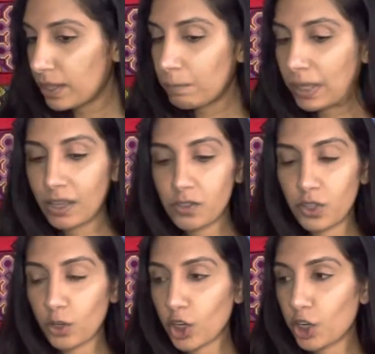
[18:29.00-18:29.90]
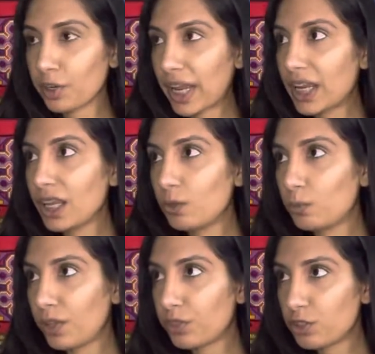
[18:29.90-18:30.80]
because you're creating
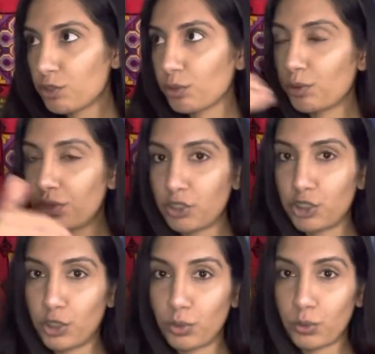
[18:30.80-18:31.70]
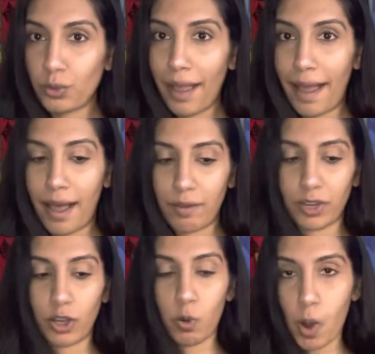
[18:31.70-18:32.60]
with the truth that you have
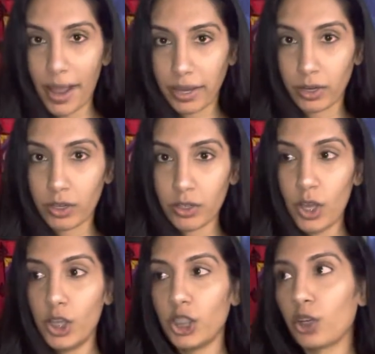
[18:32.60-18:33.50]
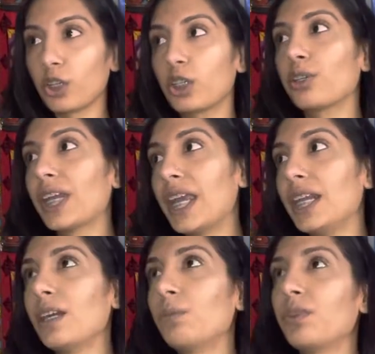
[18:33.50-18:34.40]
acquired. You're
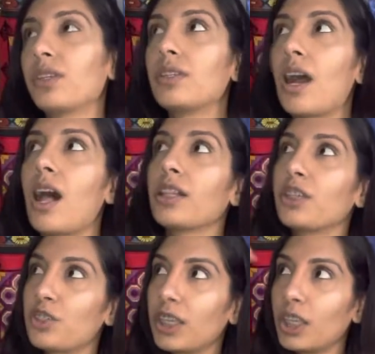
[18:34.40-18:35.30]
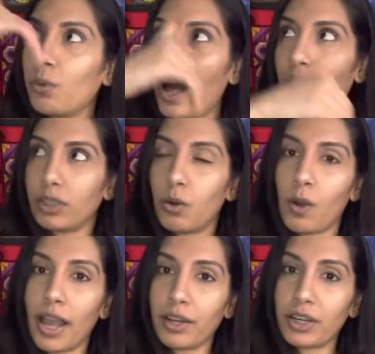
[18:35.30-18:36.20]
creating with the knowledge that you have
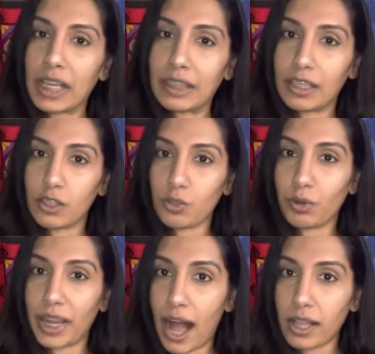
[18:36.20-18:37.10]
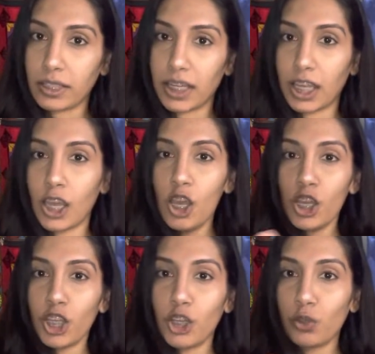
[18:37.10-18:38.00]
acquired in this reality.
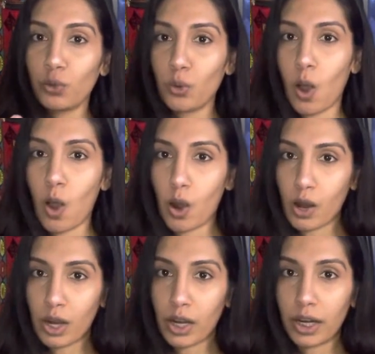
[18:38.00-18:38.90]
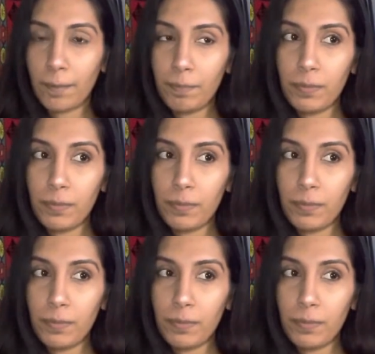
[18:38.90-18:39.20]
You are